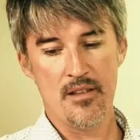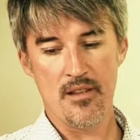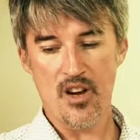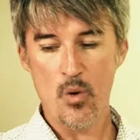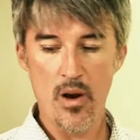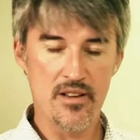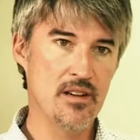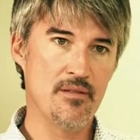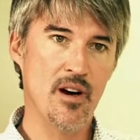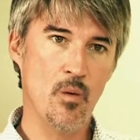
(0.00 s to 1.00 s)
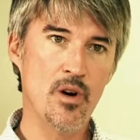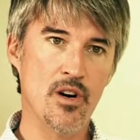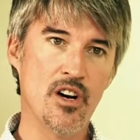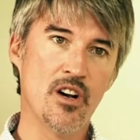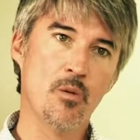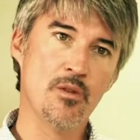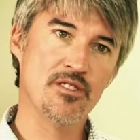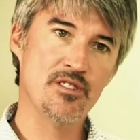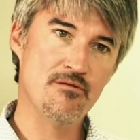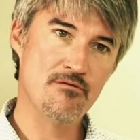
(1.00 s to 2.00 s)
that the quality of that work was
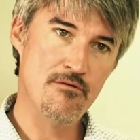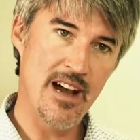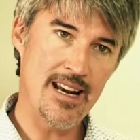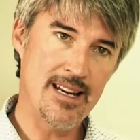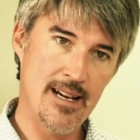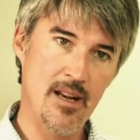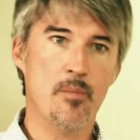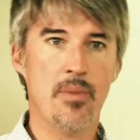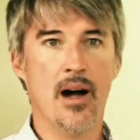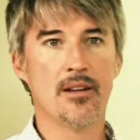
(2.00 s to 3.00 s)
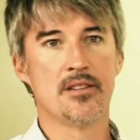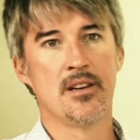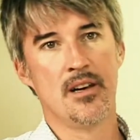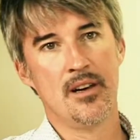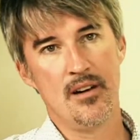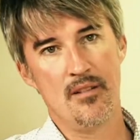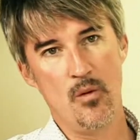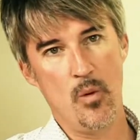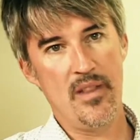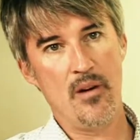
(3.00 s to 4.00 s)
directly an impact of the
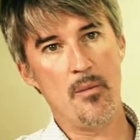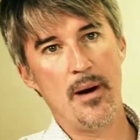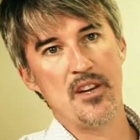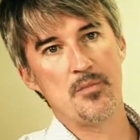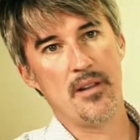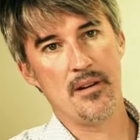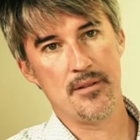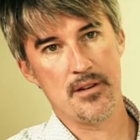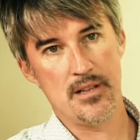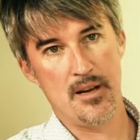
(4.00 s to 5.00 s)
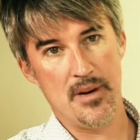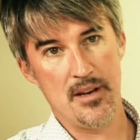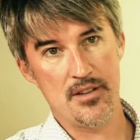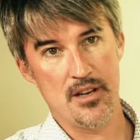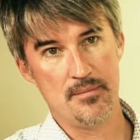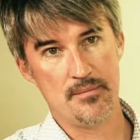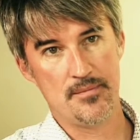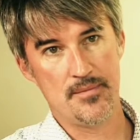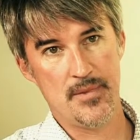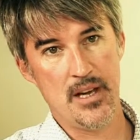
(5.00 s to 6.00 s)
way they were managed by their first line manager.
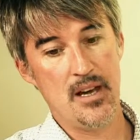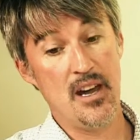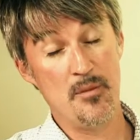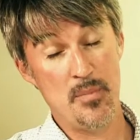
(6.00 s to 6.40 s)
In